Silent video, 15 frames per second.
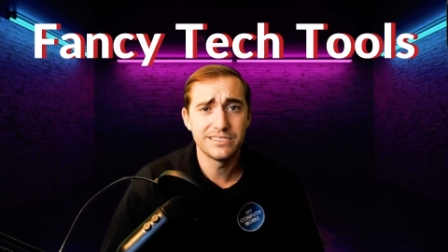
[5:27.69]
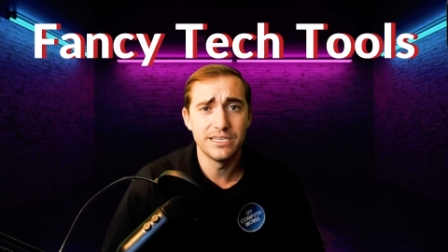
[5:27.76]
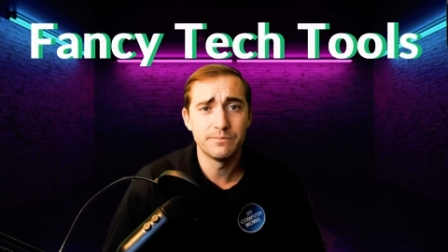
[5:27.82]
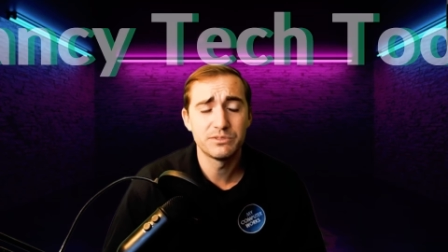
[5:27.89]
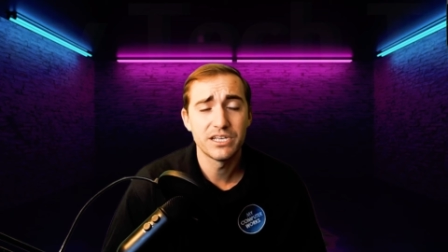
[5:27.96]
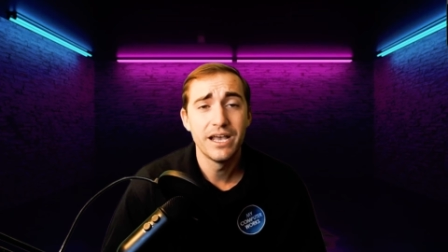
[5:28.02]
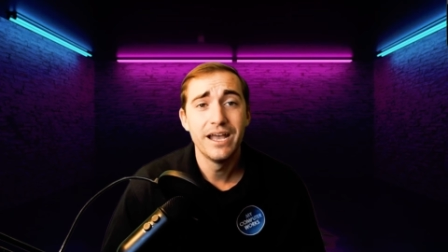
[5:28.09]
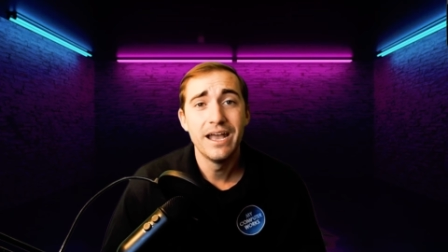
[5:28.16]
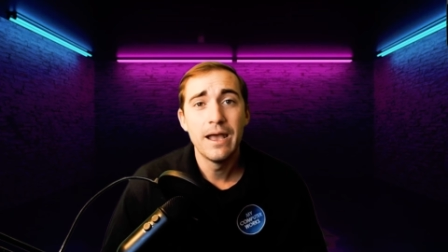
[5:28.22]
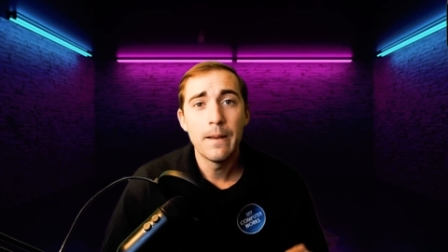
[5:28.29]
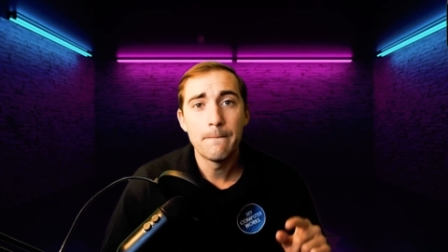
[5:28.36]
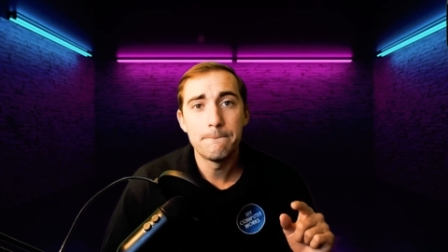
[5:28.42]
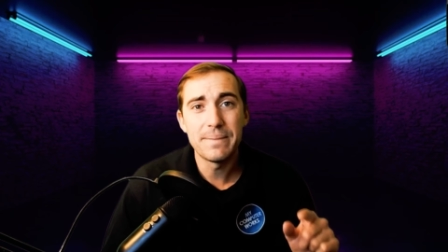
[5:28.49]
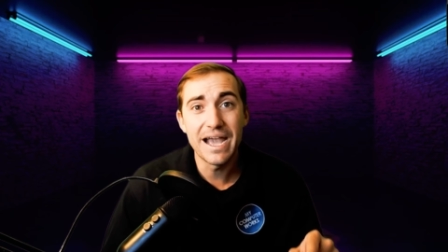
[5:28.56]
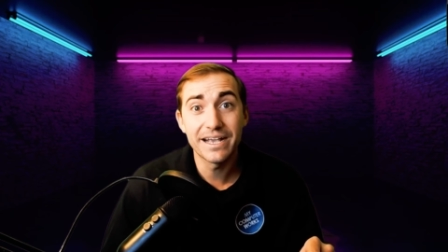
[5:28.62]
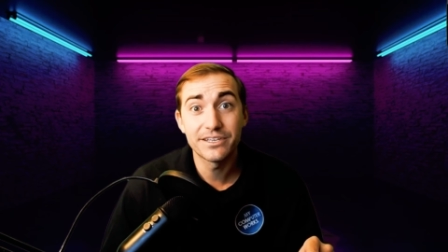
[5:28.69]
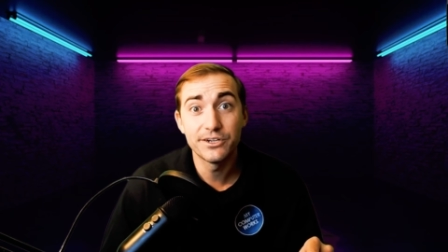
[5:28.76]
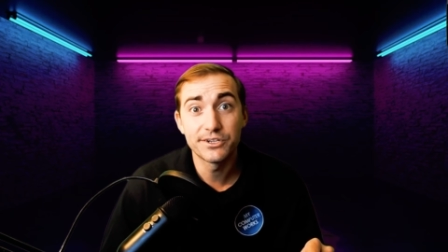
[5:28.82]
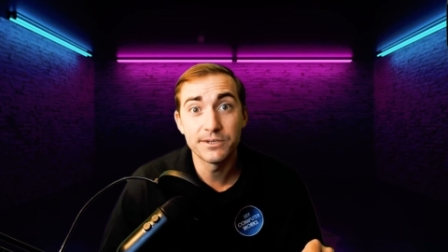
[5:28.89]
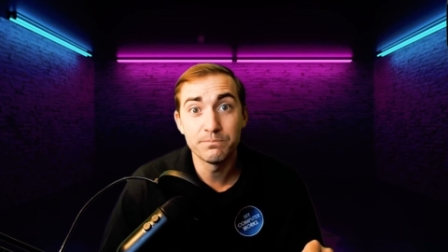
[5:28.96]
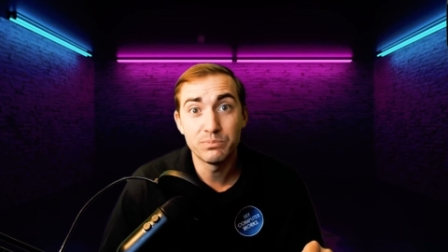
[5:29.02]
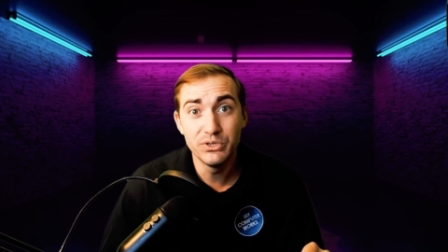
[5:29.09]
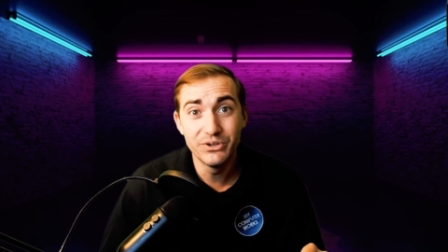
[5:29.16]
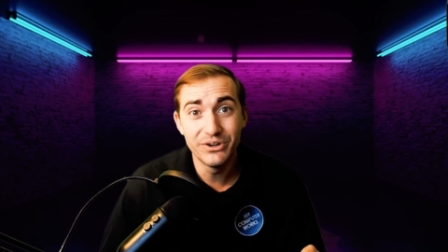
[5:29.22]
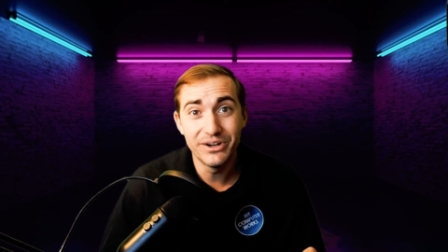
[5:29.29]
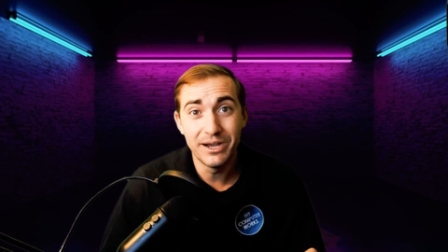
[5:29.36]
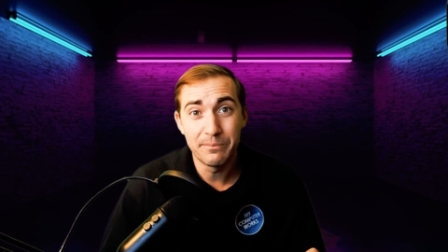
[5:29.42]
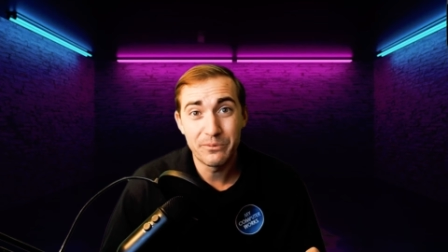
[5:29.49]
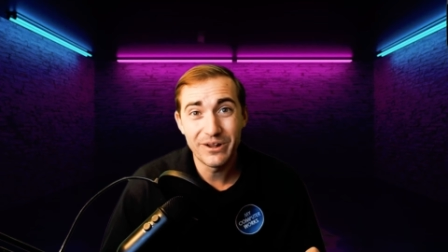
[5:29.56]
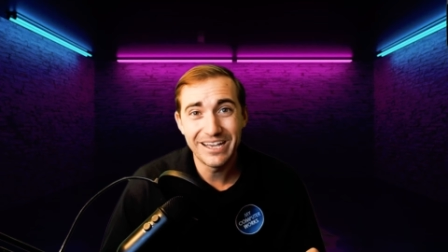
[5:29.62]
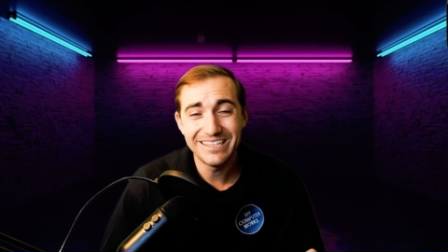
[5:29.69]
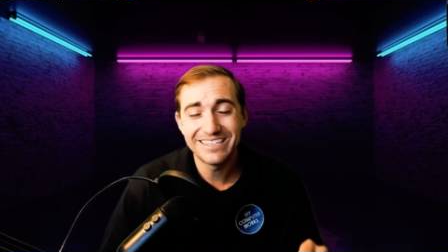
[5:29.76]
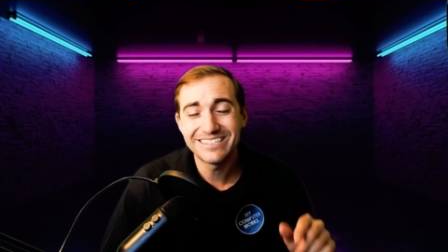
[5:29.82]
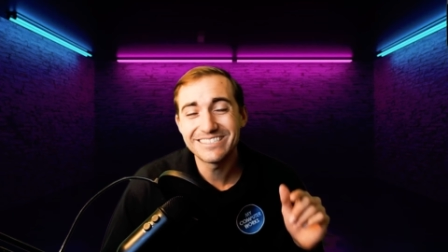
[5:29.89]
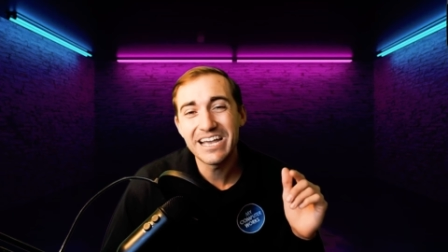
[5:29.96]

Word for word: tips, back your computer up, right? That's a